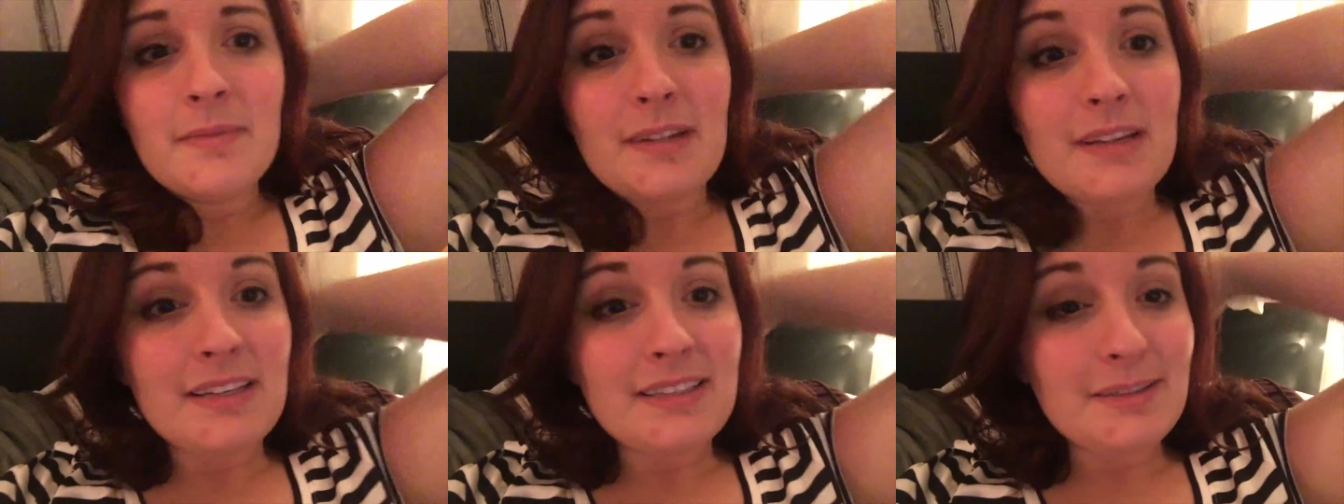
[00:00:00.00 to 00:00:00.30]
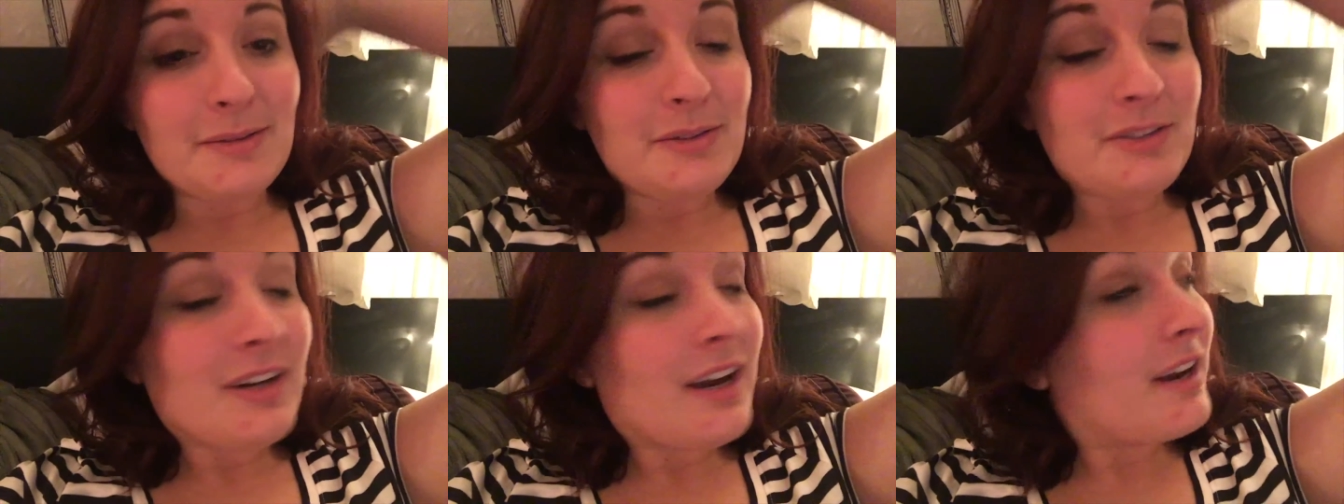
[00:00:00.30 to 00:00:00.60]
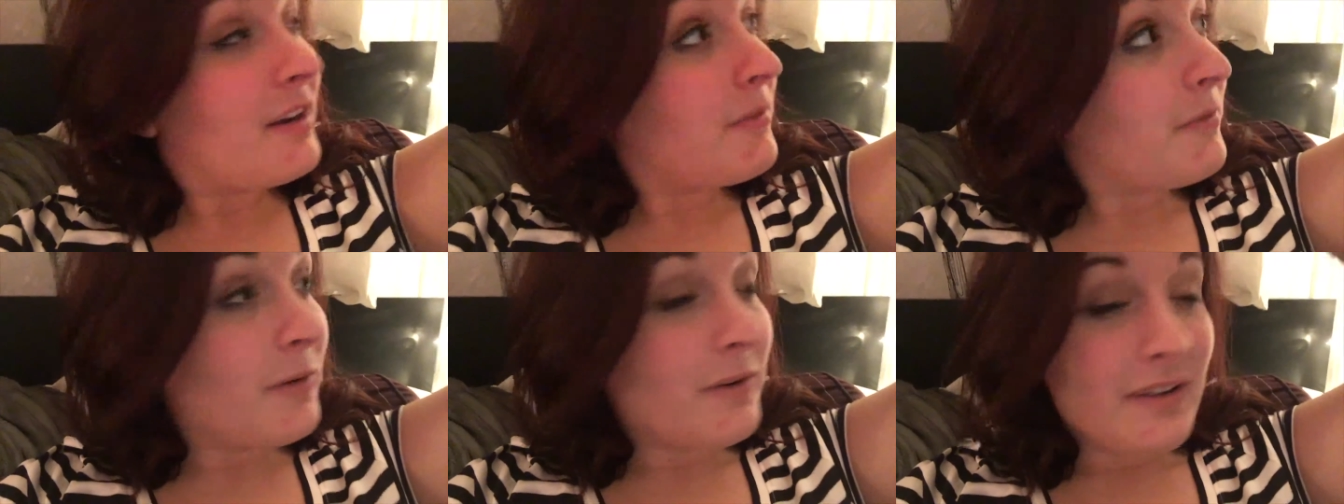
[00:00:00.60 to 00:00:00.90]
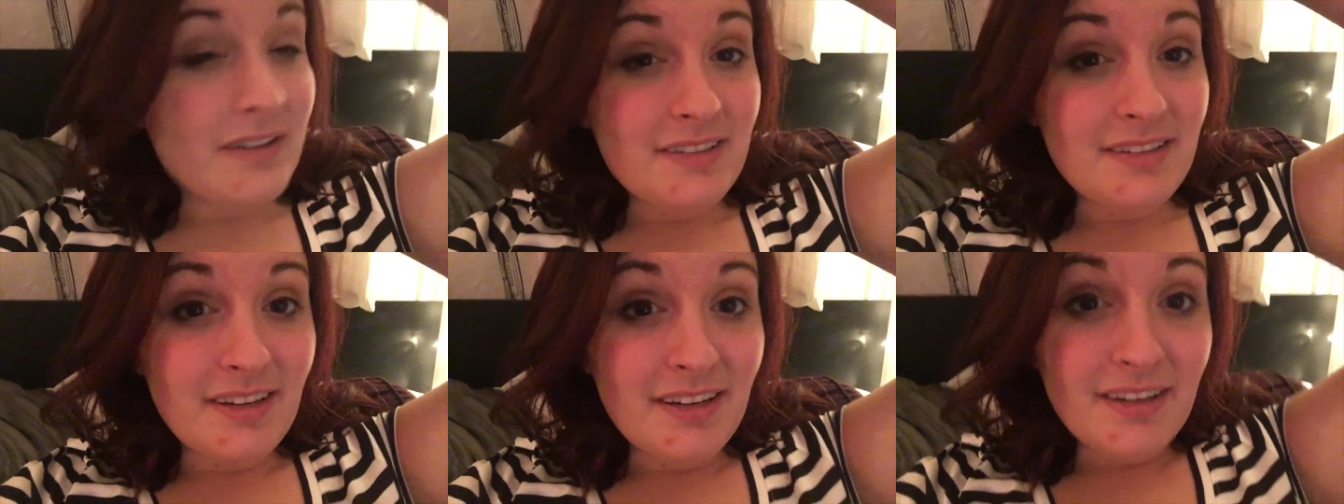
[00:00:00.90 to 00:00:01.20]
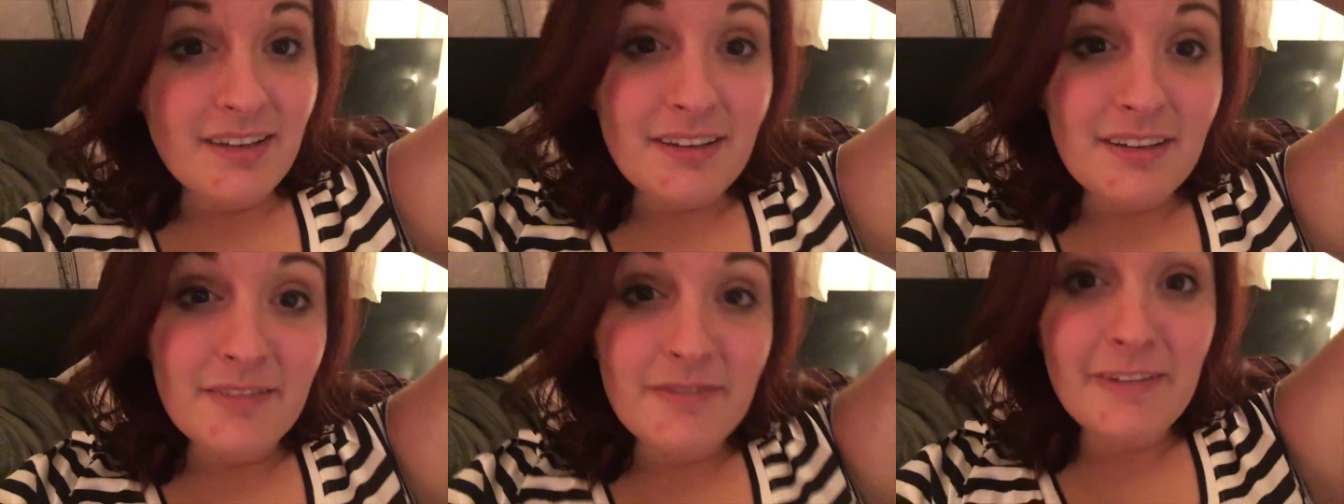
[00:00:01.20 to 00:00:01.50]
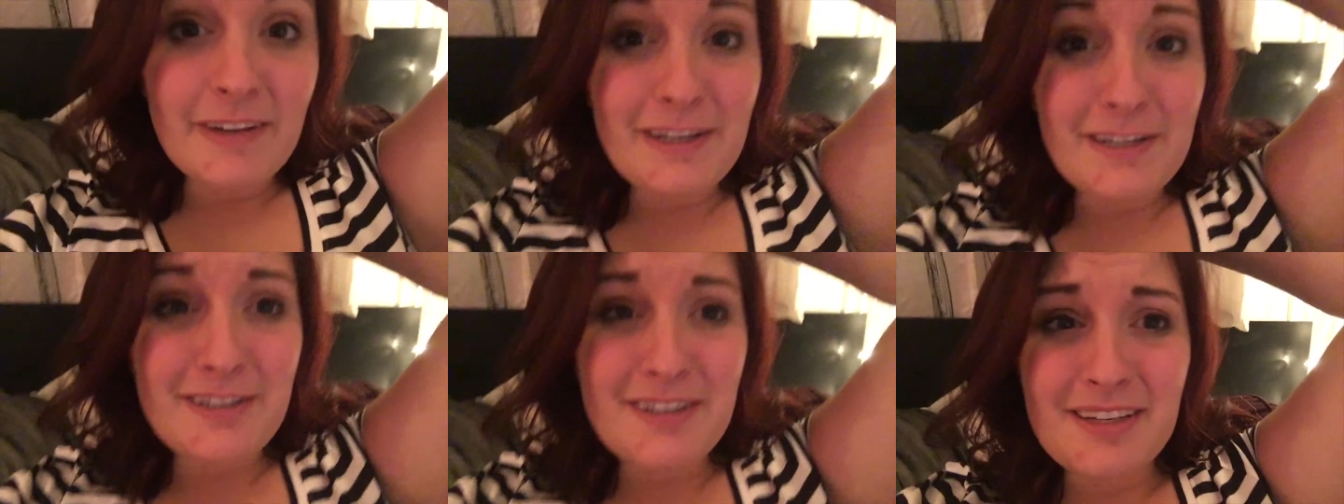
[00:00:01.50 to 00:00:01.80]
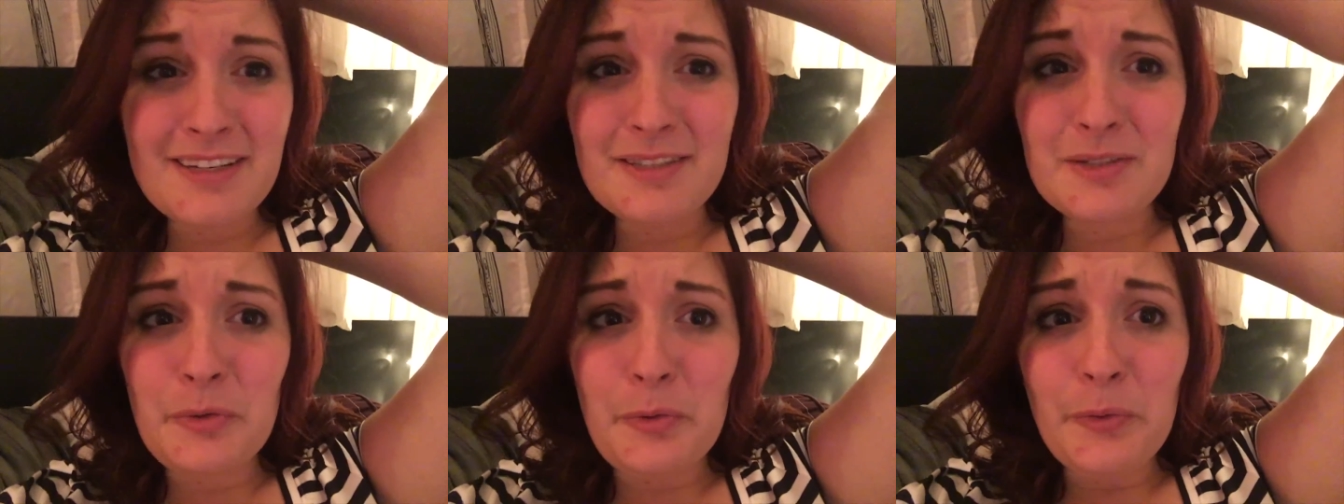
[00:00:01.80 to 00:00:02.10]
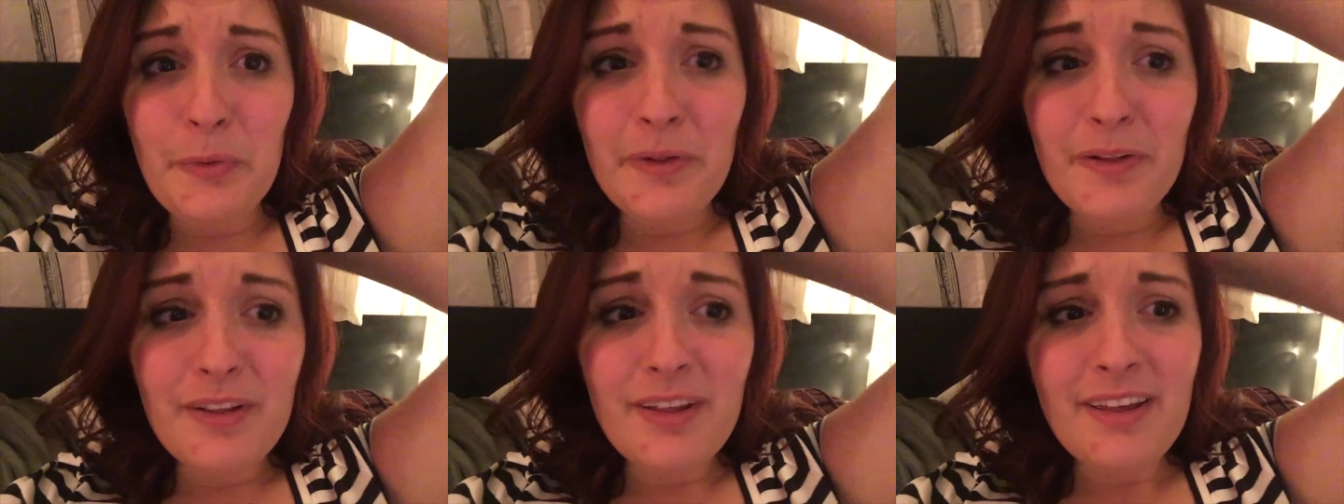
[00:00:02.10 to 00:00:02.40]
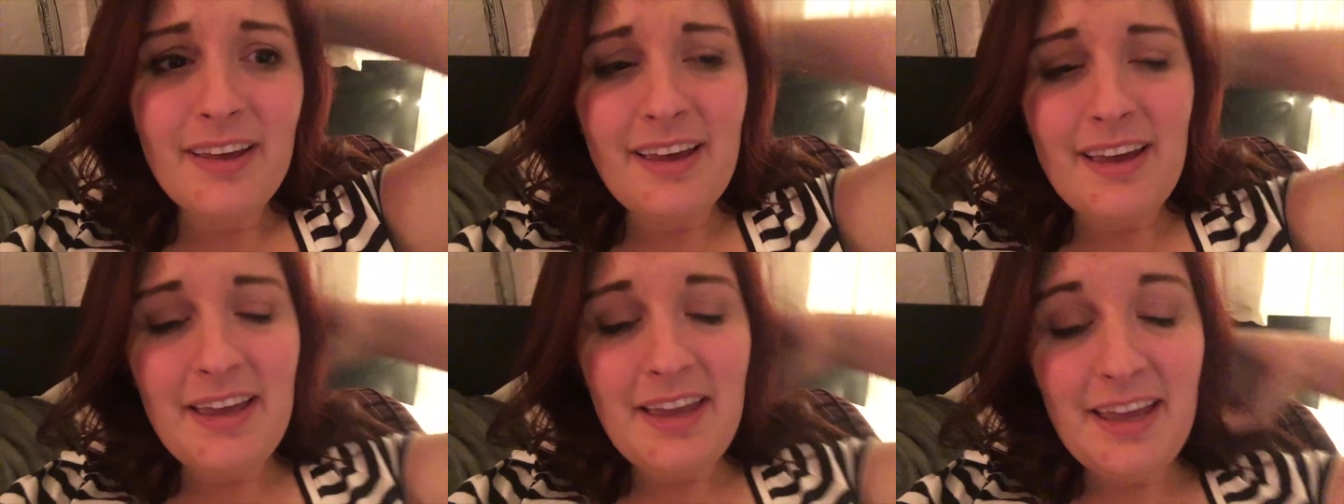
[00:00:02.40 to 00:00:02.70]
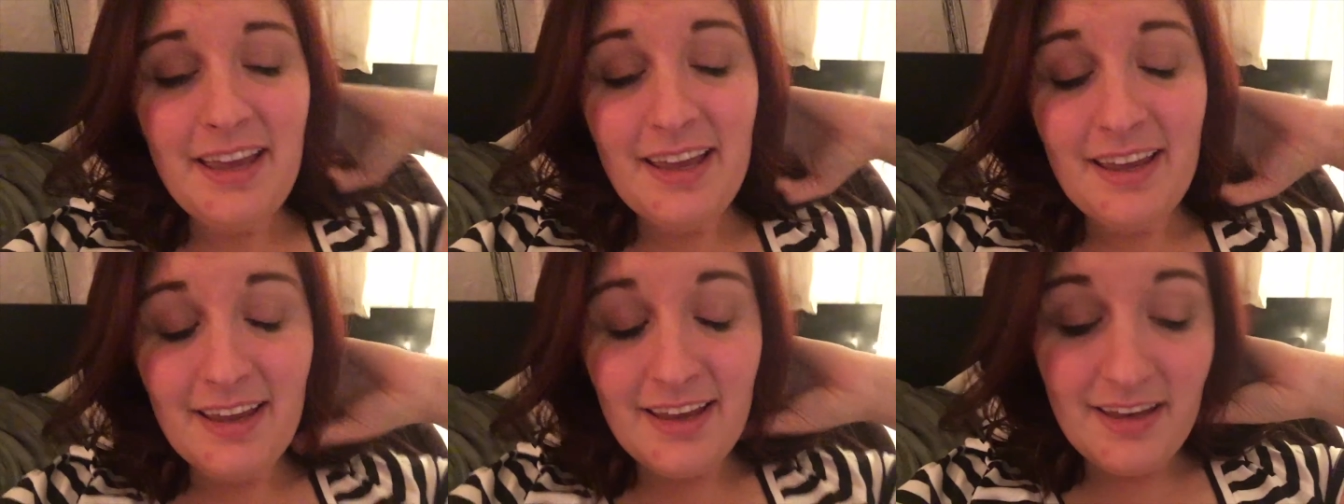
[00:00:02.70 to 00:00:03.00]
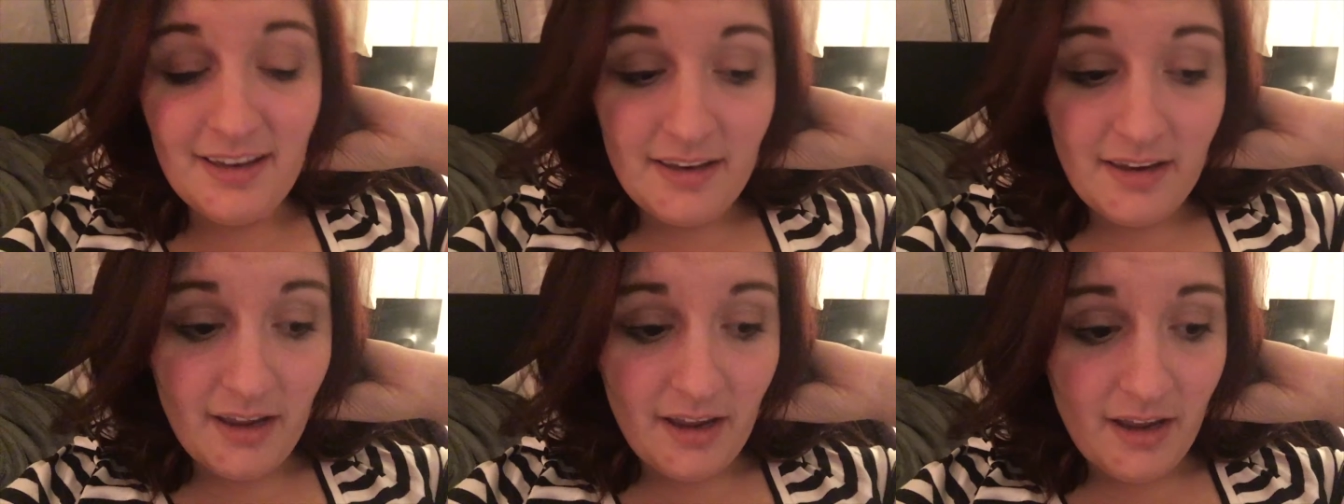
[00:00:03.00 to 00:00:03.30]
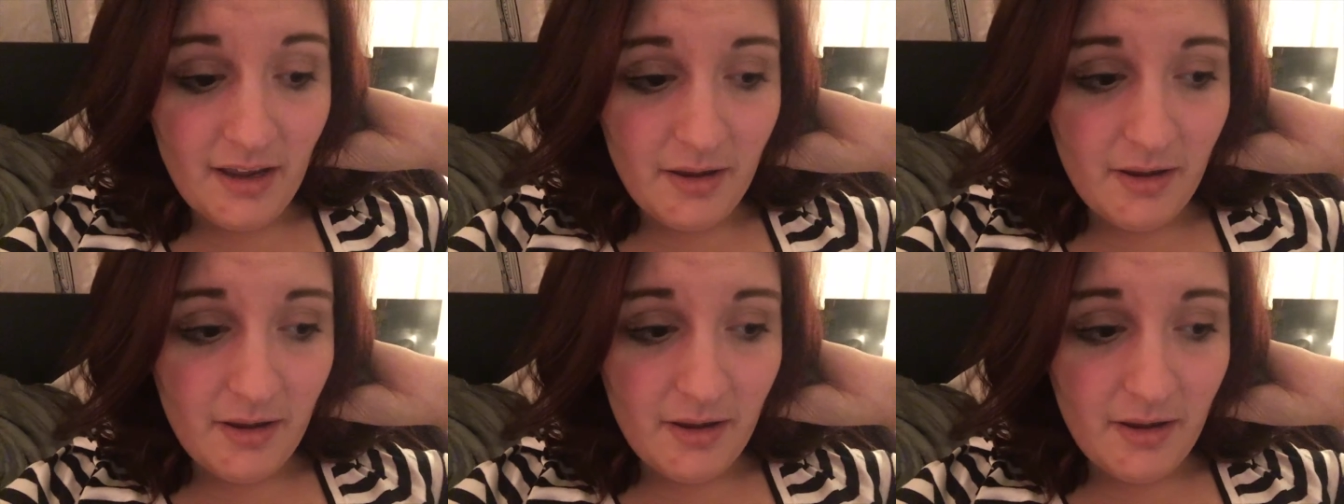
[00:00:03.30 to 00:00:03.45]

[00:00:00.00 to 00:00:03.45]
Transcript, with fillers: because I was trying to focus on finishing school and